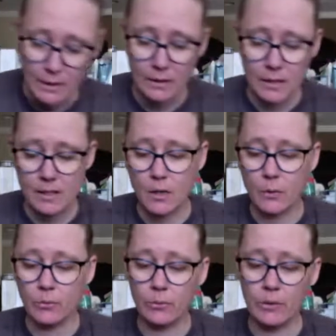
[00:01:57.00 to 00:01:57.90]
let's go
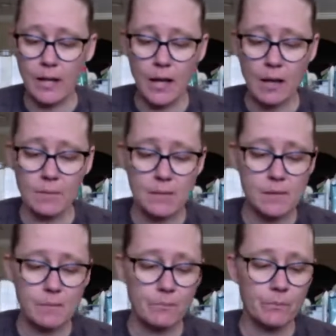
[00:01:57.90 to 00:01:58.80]
through the
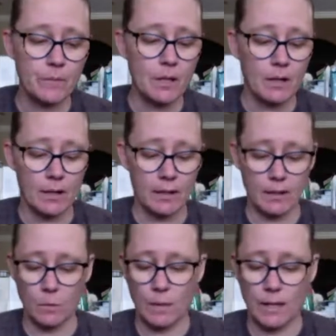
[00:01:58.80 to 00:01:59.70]
games.
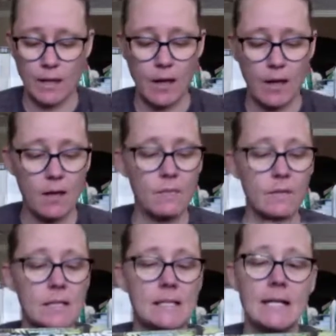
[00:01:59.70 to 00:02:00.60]
We have
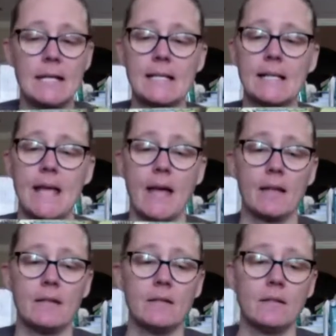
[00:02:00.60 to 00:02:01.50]
Sink and
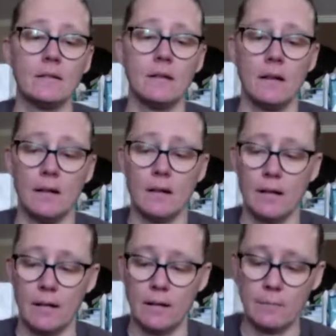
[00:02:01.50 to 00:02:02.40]
Sand.
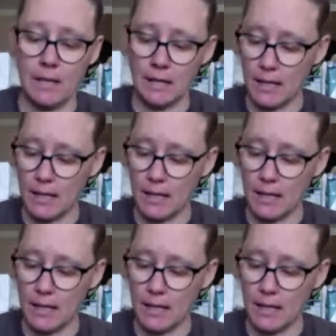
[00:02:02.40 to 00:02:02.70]
It